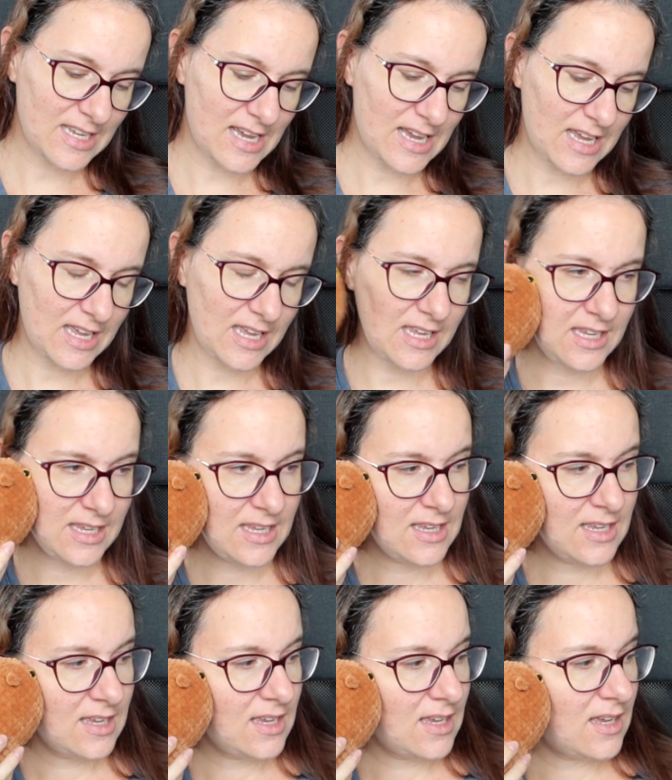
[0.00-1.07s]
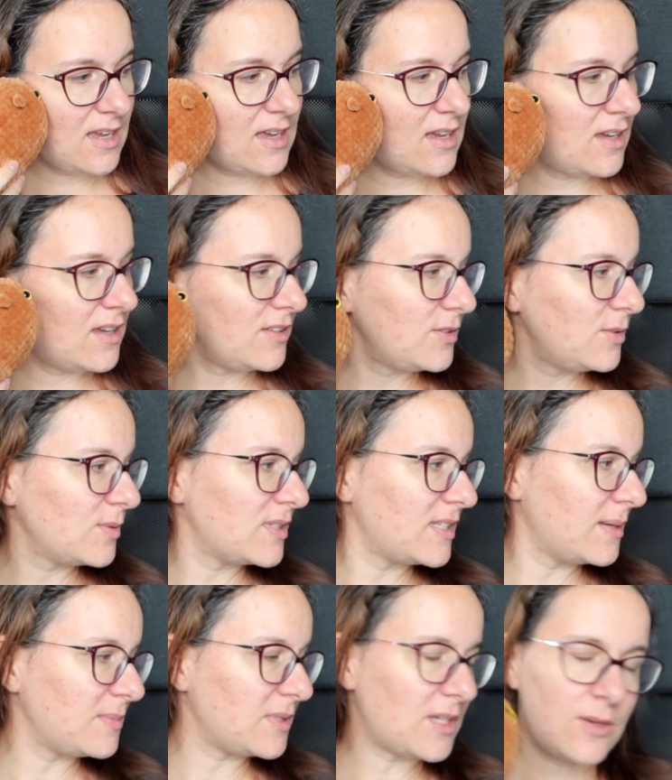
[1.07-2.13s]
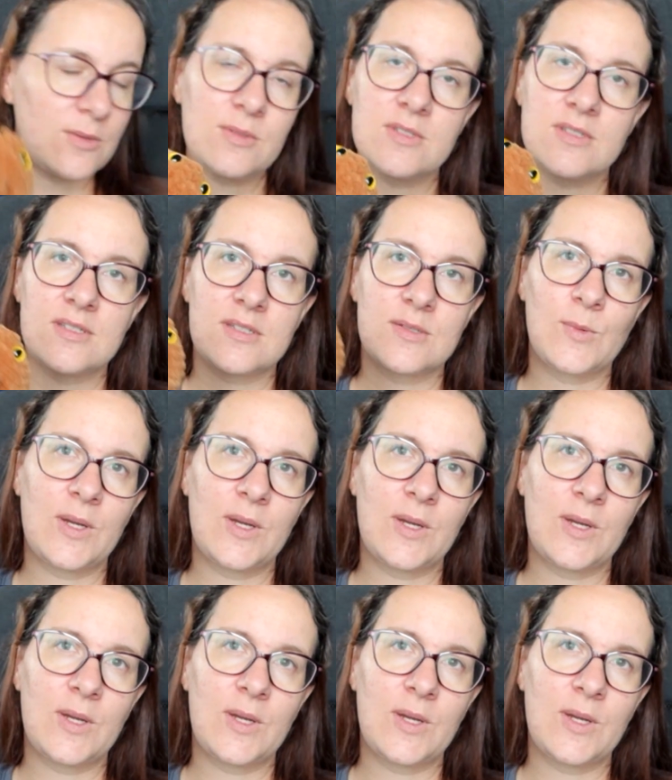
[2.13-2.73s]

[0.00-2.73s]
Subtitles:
I took some notes